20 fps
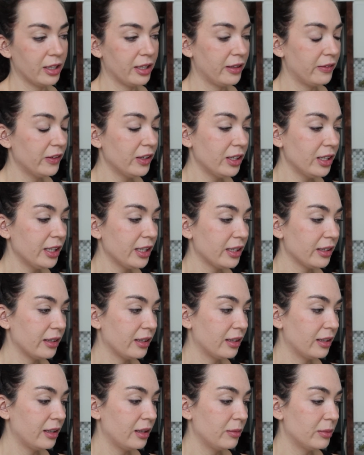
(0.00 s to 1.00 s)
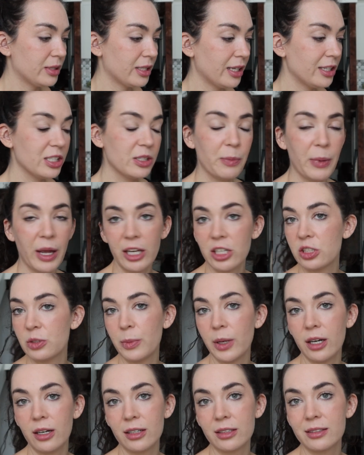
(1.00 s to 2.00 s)
I feel like besides
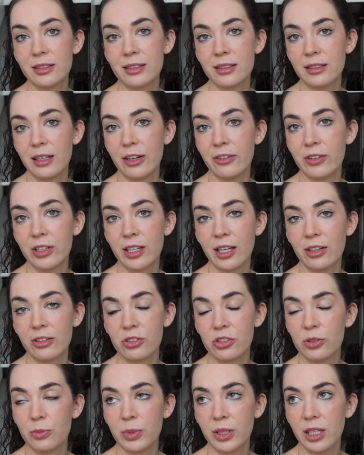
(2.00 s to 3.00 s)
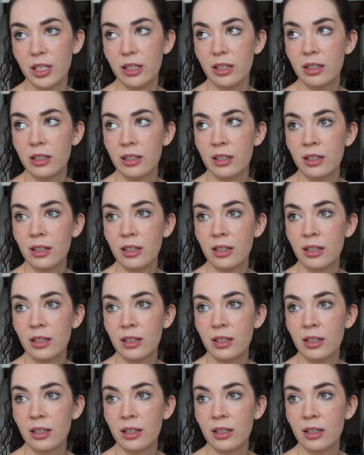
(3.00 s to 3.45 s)
matchbox, everything else should be